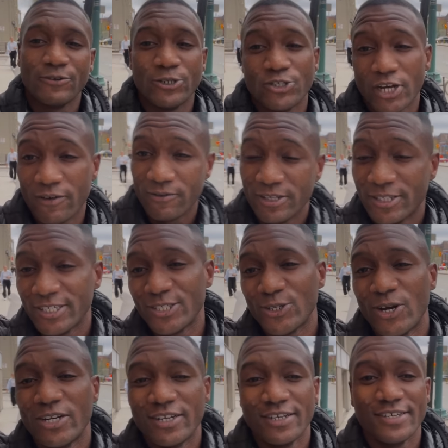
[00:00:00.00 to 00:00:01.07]
you're traveling to
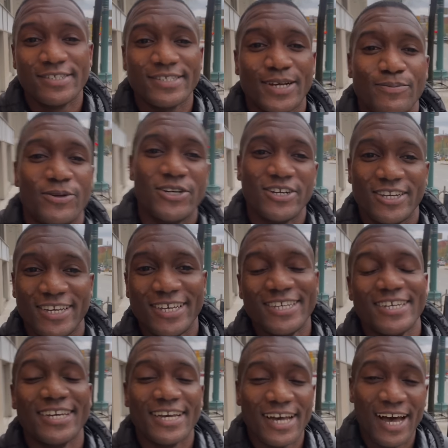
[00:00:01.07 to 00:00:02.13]
Toronto this summer,
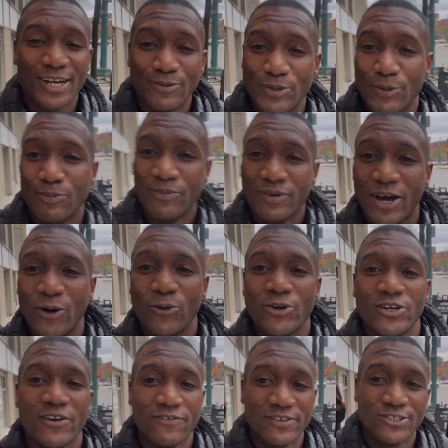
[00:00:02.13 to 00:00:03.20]
you gotta be
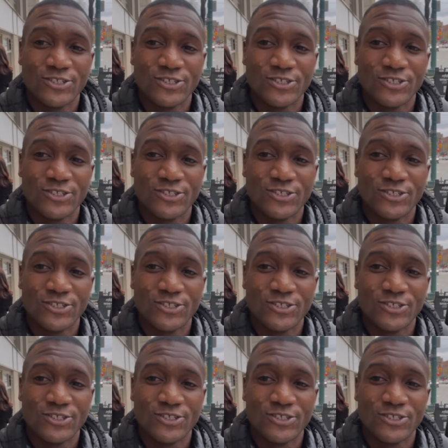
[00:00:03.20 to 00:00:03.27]
aware of the